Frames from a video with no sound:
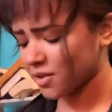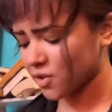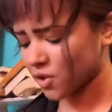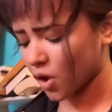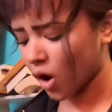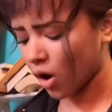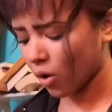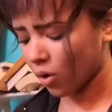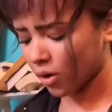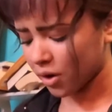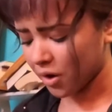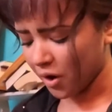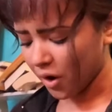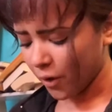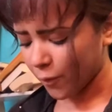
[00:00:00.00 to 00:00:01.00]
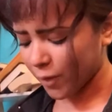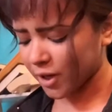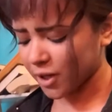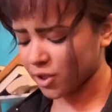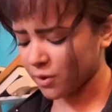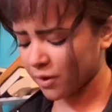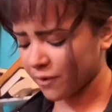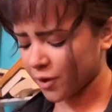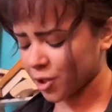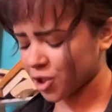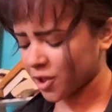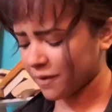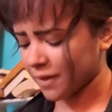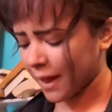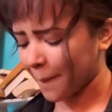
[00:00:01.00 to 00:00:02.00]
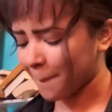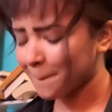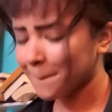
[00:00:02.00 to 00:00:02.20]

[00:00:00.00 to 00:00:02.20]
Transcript: So we're gonna do a version of that.